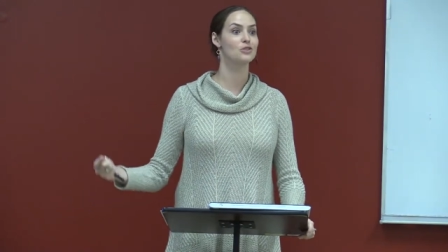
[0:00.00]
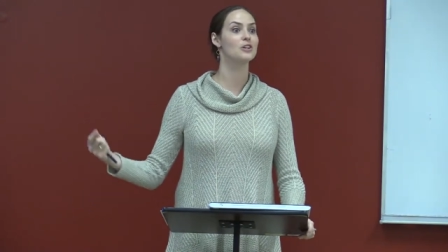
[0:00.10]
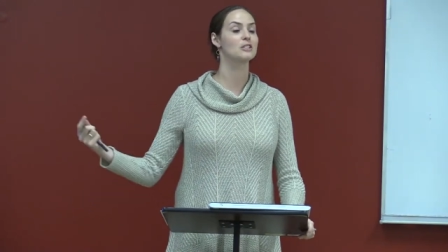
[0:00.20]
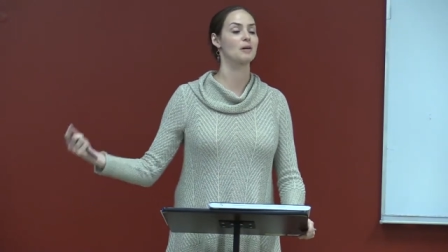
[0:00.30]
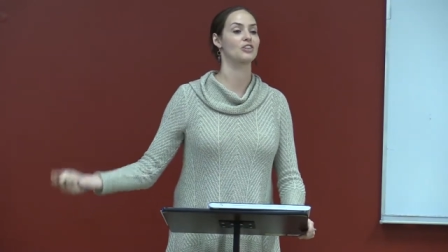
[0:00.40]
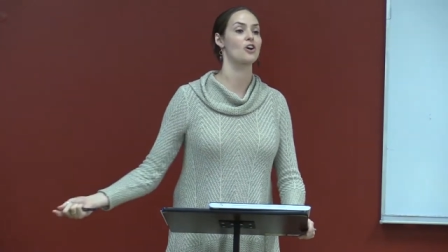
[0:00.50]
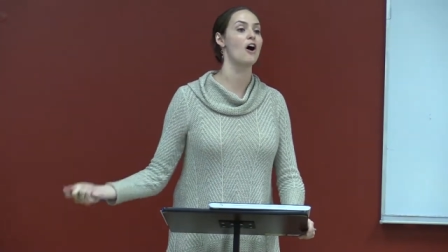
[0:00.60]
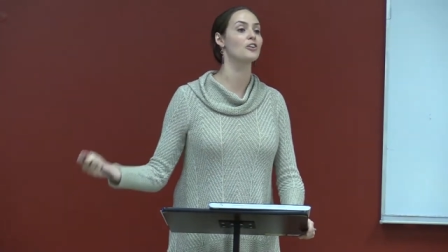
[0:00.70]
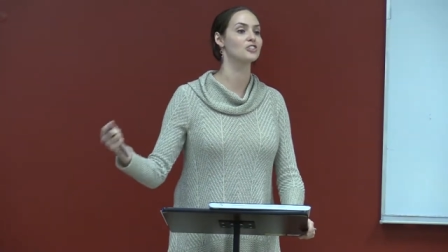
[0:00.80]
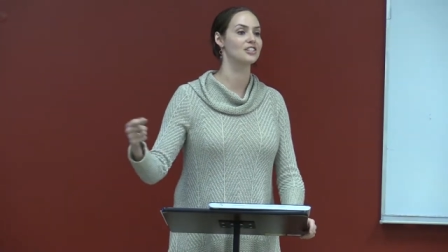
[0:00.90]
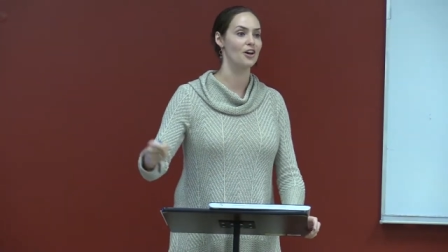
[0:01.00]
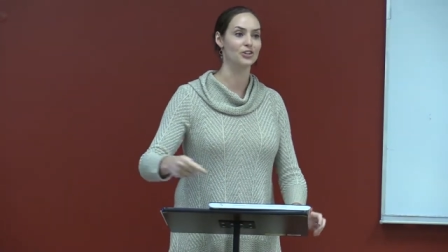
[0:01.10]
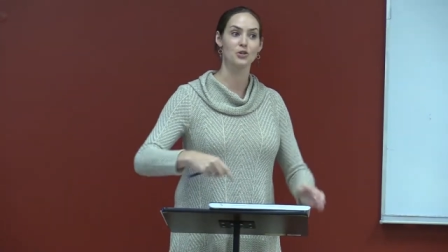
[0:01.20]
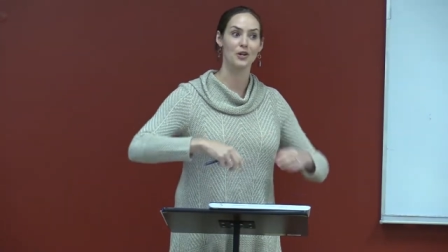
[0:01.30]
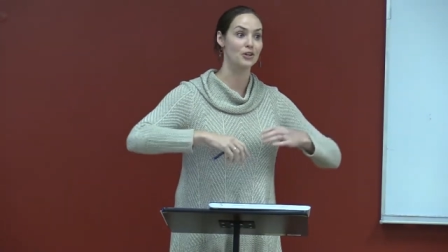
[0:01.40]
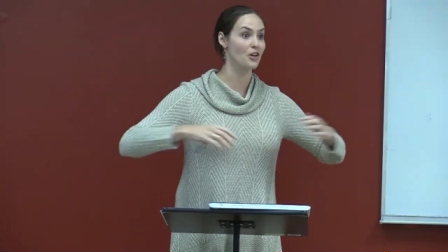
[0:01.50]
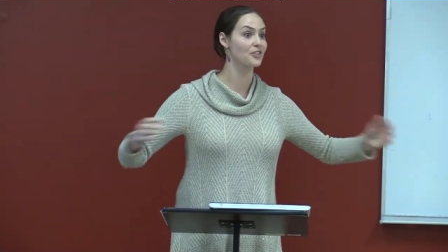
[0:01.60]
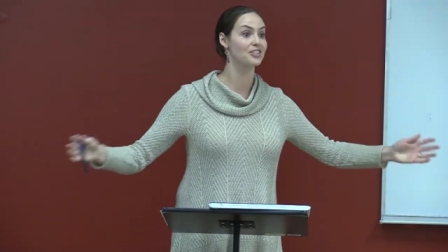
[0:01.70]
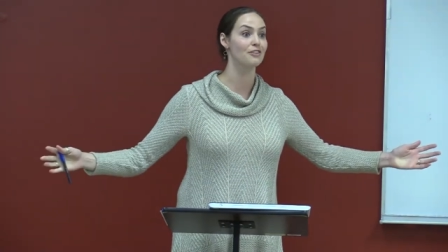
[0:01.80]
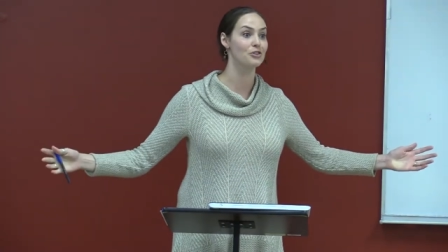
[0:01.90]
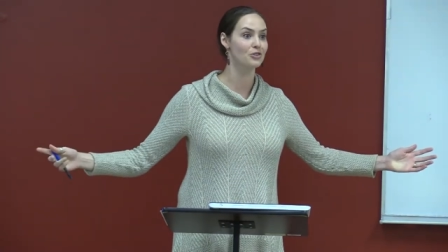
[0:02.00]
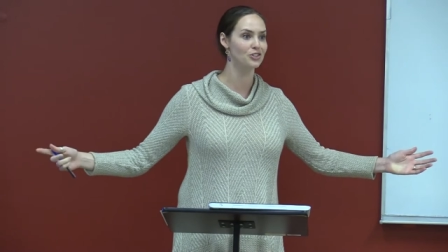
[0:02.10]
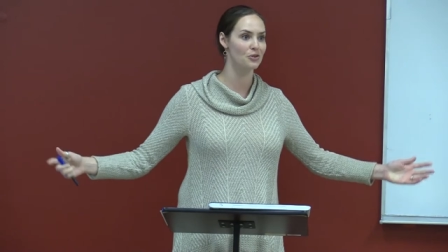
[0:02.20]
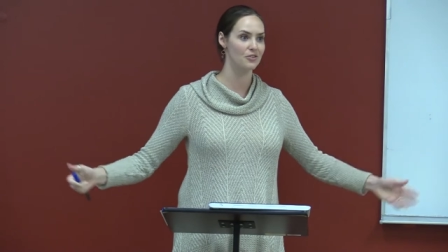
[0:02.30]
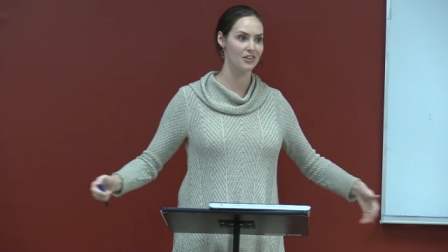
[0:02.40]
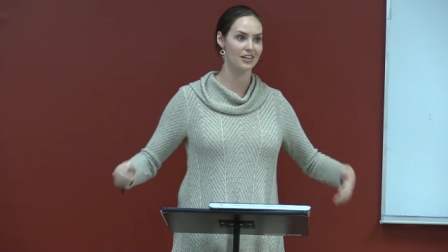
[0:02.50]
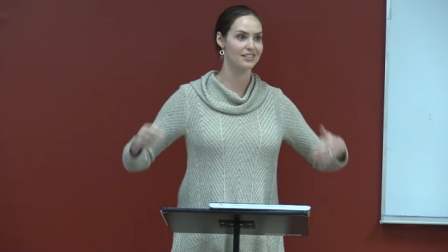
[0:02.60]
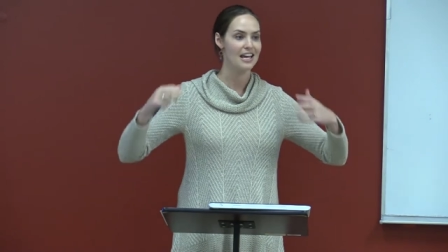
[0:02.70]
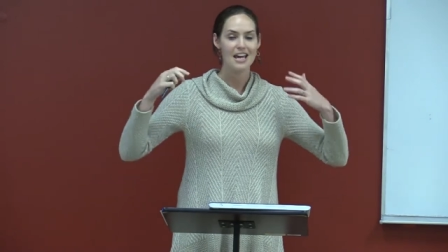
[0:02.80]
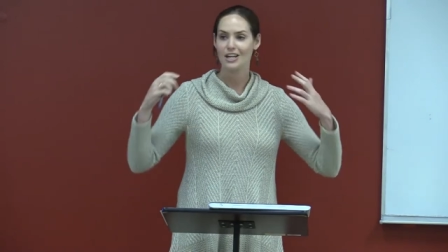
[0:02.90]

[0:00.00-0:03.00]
You expect the college to tell you, here's all the stuff you can do with us,